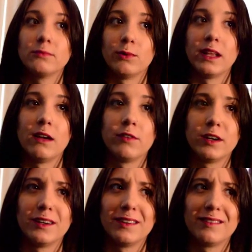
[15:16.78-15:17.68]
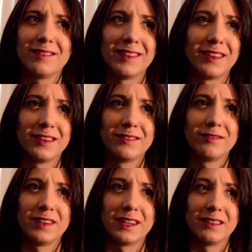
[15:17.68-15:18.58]
whatever other
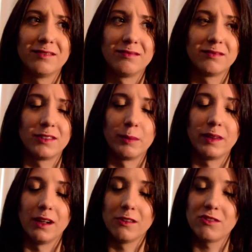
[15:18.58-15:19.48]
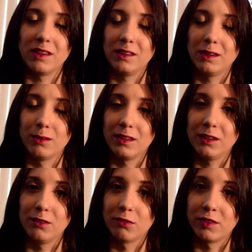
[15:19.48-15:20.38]
freaking terminology you want to
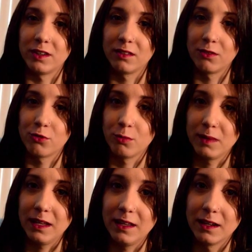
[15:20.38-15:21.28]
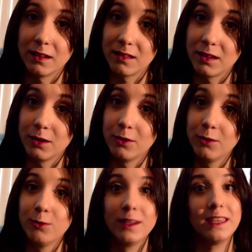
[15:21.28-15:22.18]
use for social media.
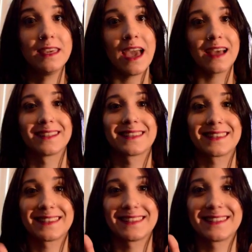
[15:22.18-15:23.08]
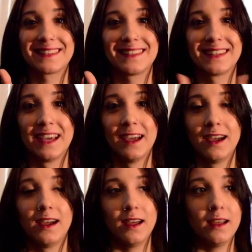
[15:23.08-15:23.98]
So yeah.
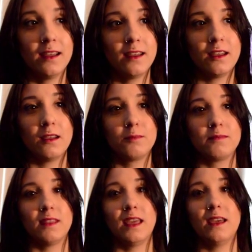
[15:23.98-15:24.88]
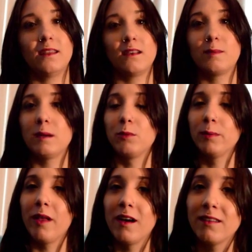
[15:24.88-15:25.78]
And expect more
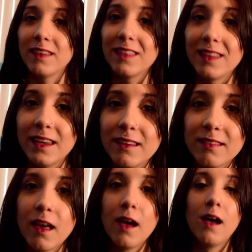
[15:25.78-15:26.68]
blogs like these.